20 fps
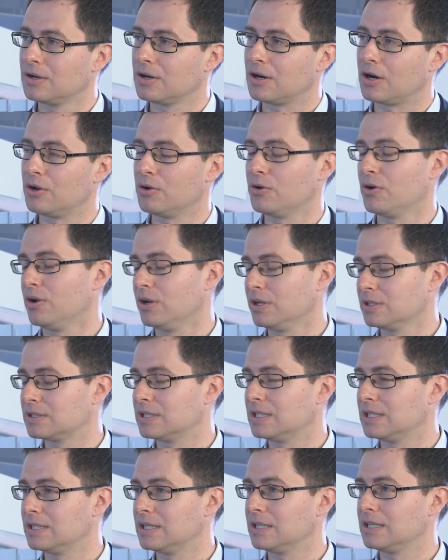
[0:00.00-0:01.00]

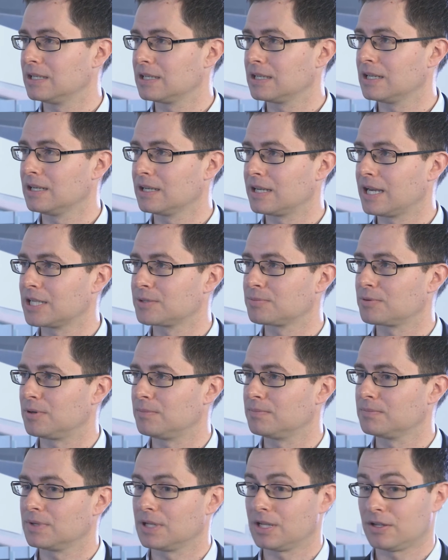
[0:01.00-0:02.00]
earnings in
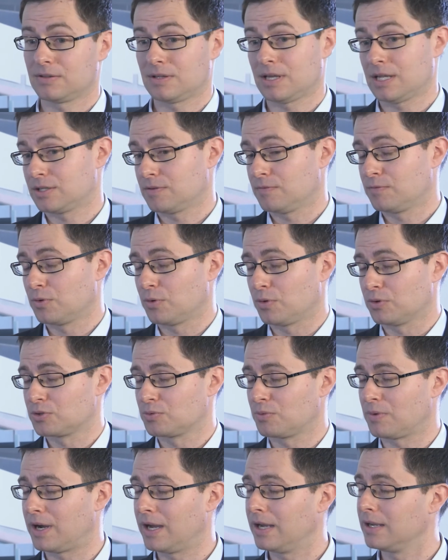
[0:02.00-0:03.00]
Gazprom. And that's of
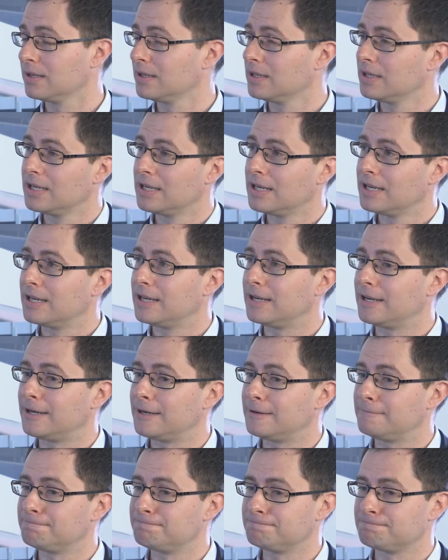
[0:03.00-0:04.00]
course why
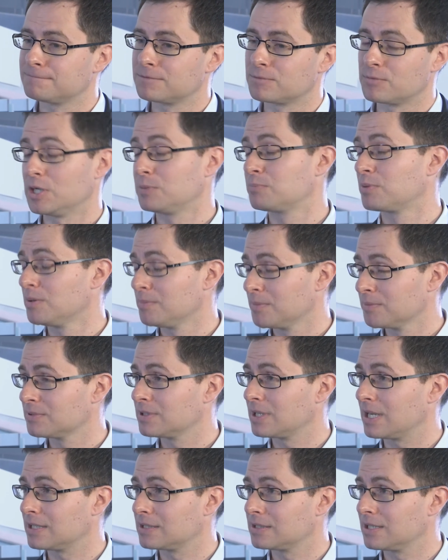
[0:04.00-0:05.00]
risk
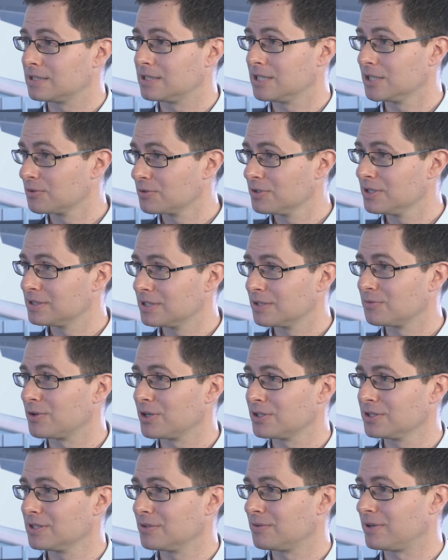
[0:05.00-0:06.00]
premiums has increased in
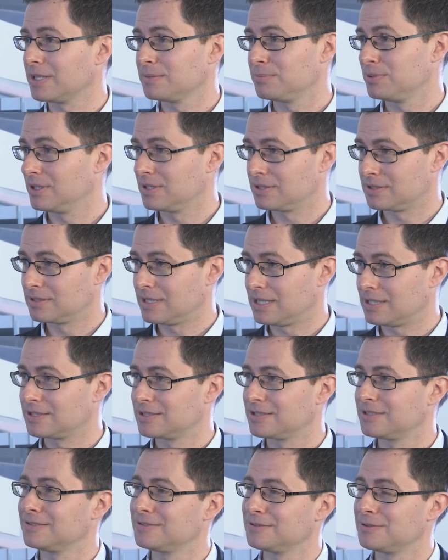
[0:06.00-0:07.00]
Russia, right? Because
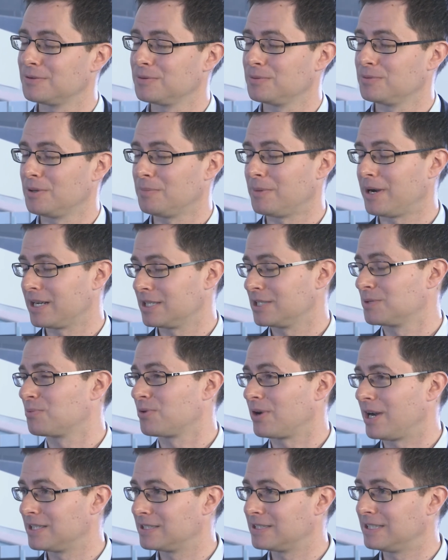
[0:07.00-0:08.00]
the market is
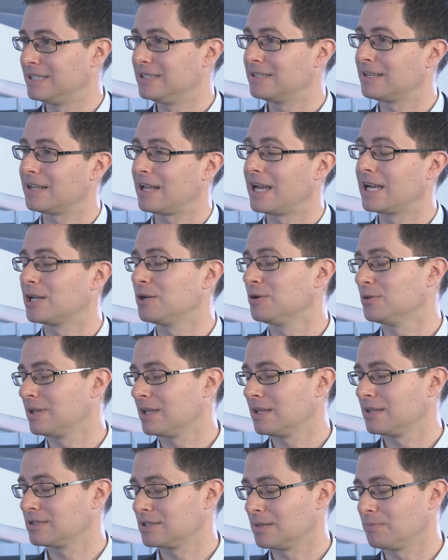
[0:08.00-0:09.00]
pricing in a likelihood
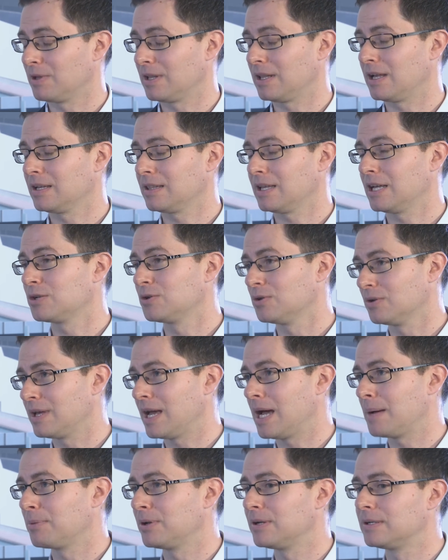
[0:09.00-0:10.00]
that something like that could
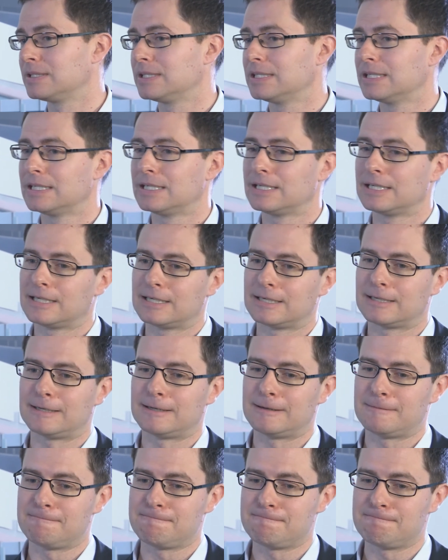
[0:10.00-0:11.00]
happen.
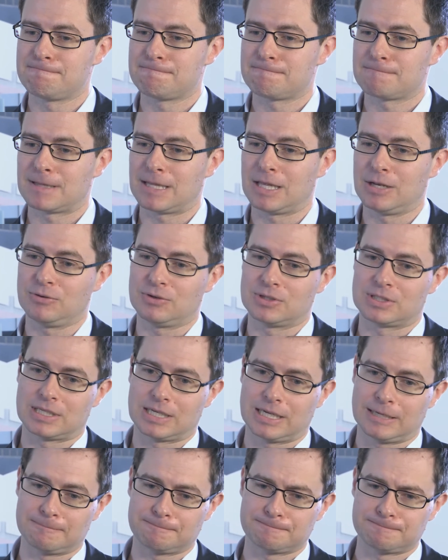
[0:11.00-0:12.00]
And then you could
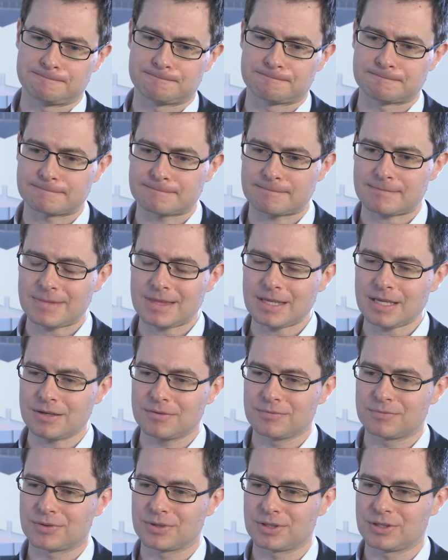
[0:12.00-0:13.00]
say
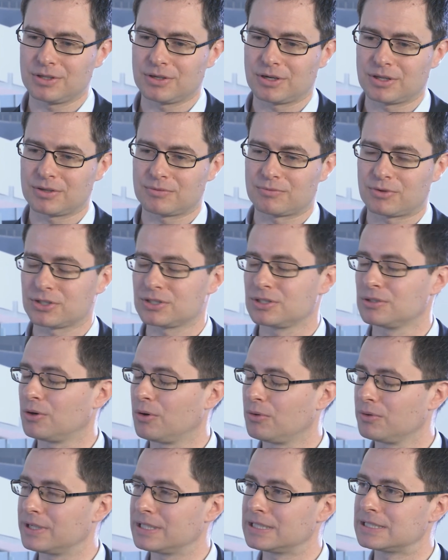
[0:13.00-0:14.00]
for the other Russian
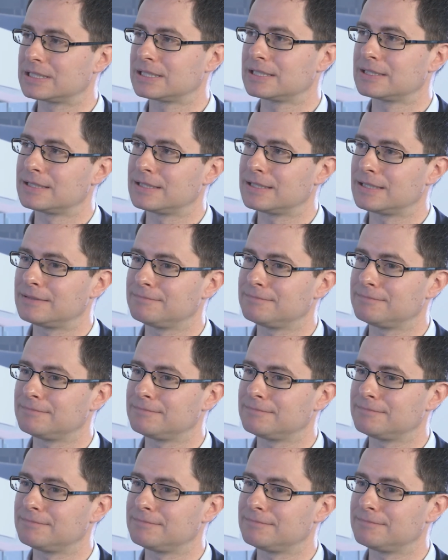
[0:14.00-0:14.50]
holdings,